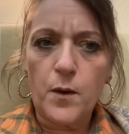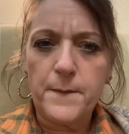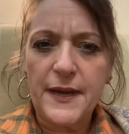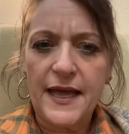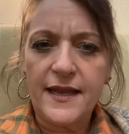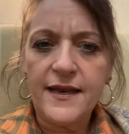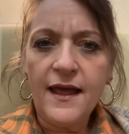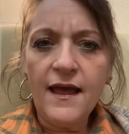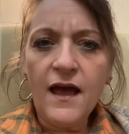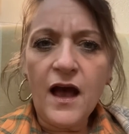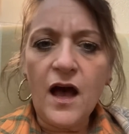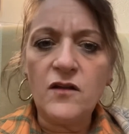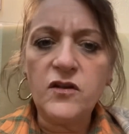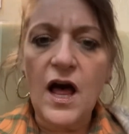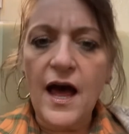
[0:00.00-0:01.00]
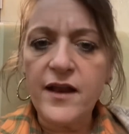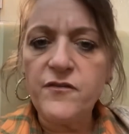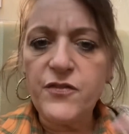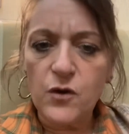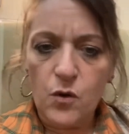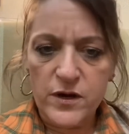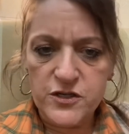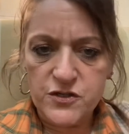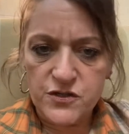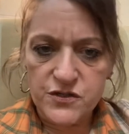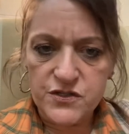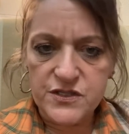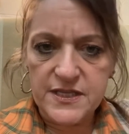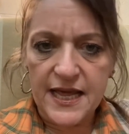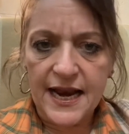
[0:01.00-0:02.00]
But a lot of the
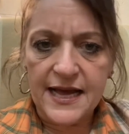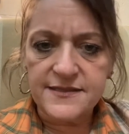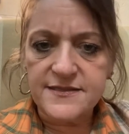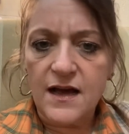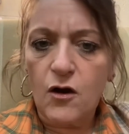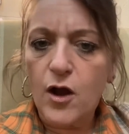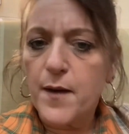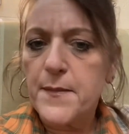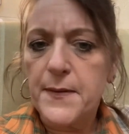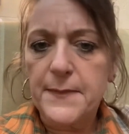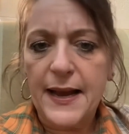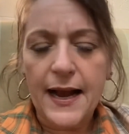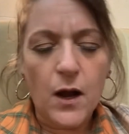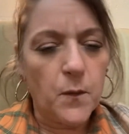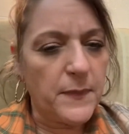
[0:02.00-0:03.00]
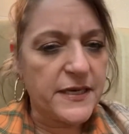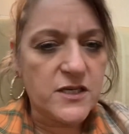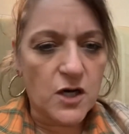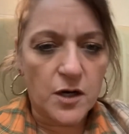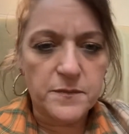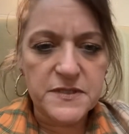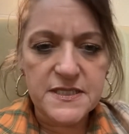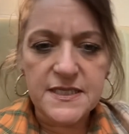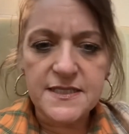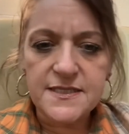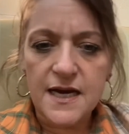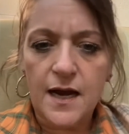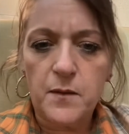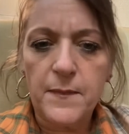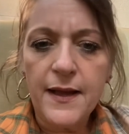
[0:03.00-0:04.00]
questions that I saw coming back on midterms this
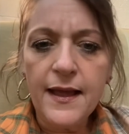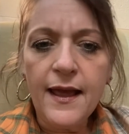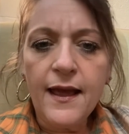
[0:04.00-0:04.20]
time